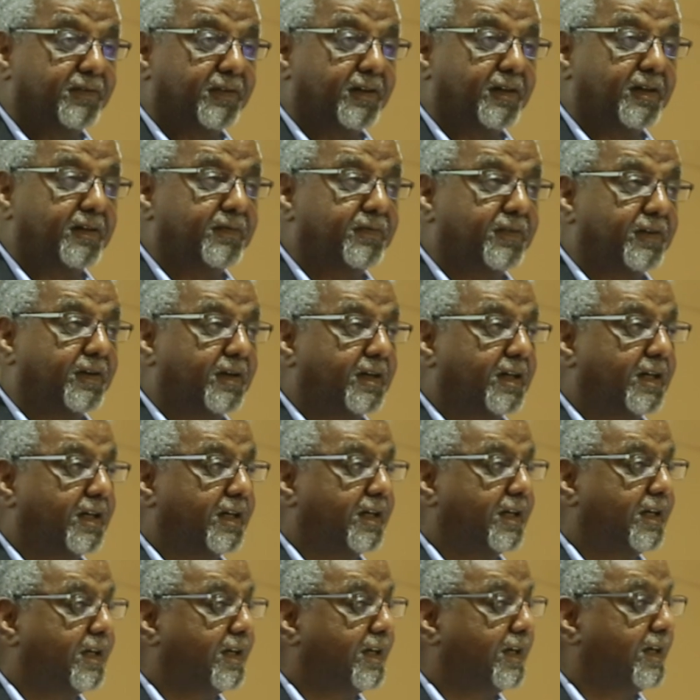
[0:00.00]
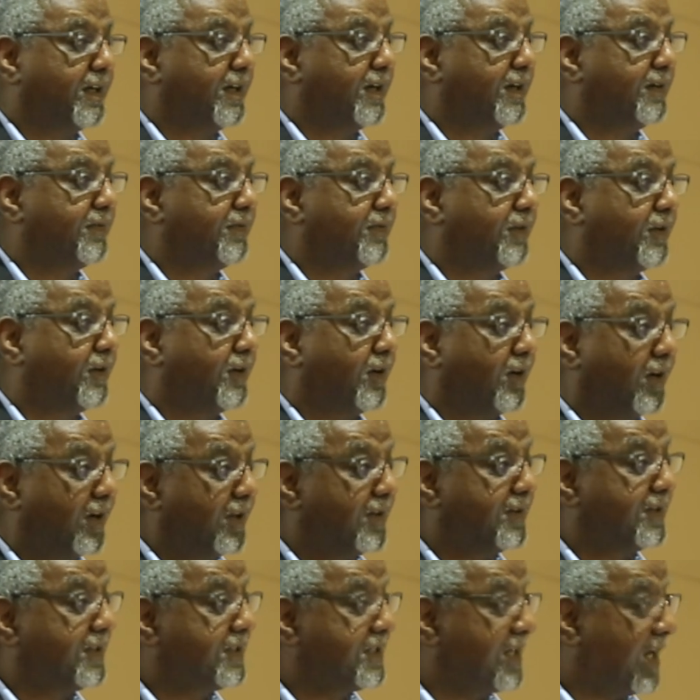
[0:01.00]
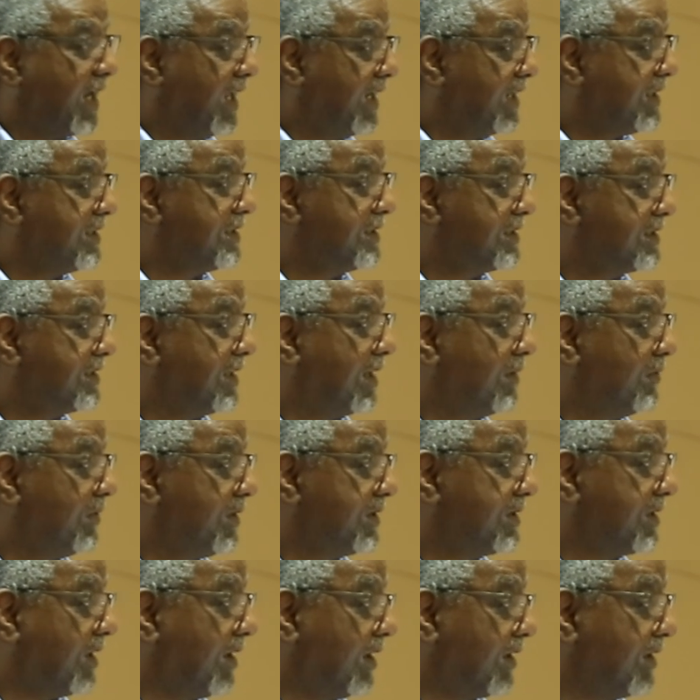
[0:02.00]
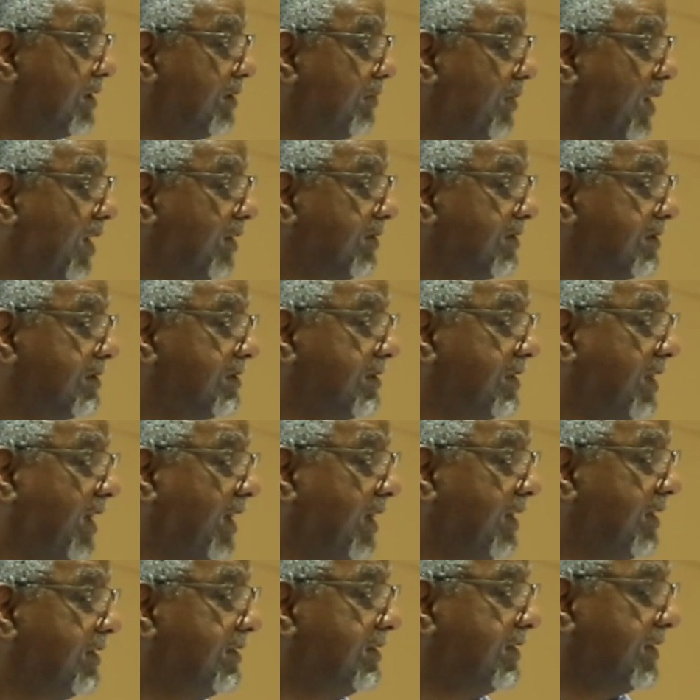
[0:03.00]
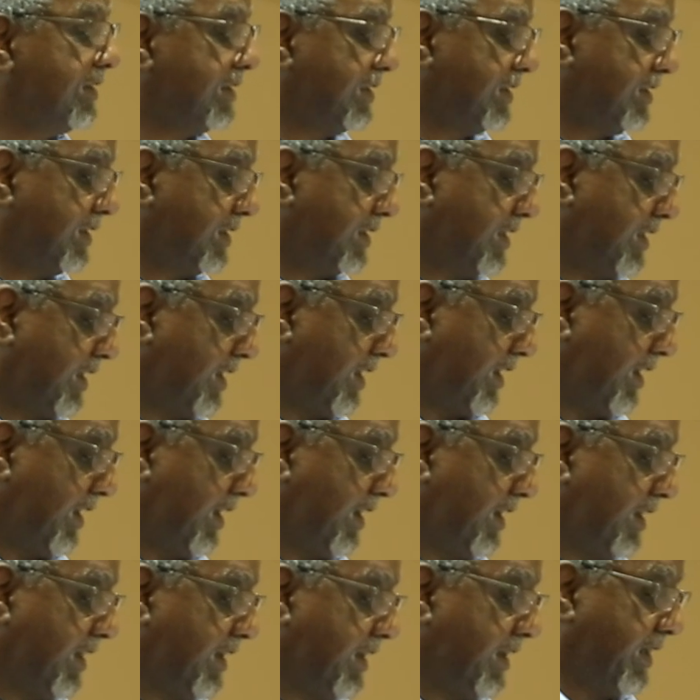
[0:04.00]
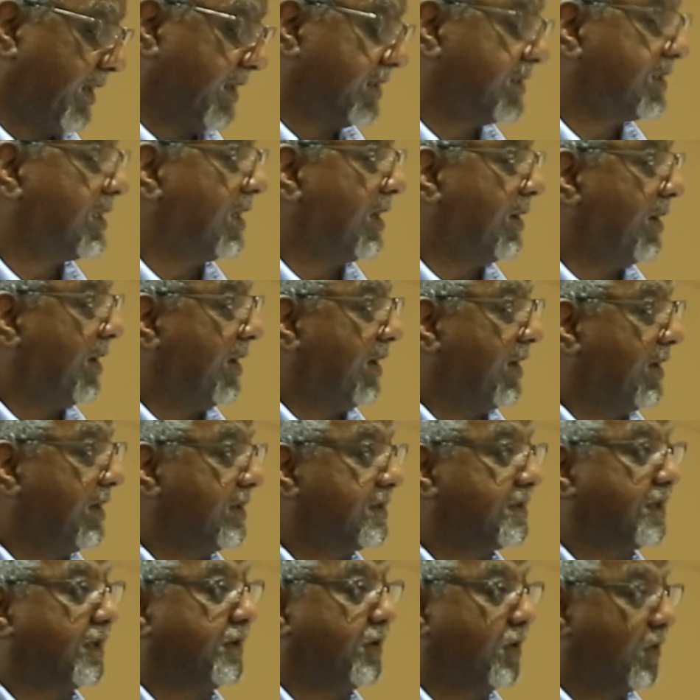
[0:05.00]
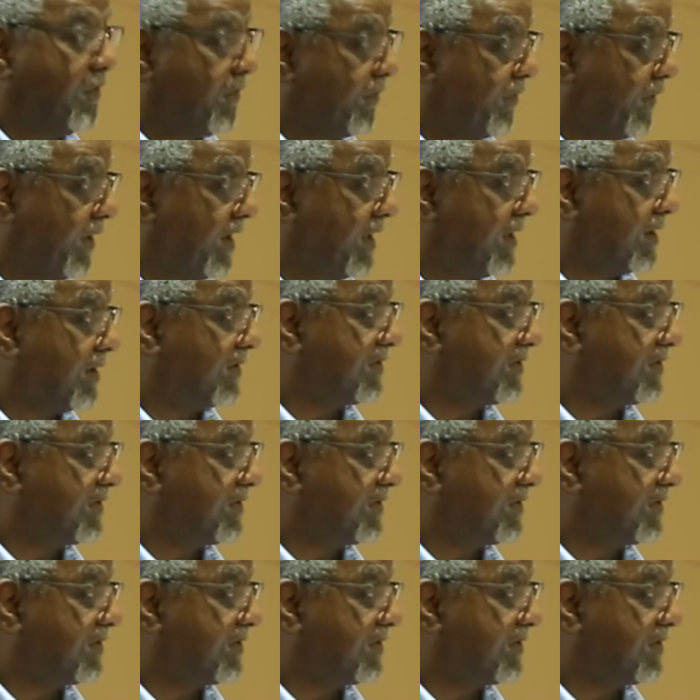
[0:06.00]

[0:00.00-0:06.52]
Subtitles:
for all of the challenges that we talked about today. It's a new field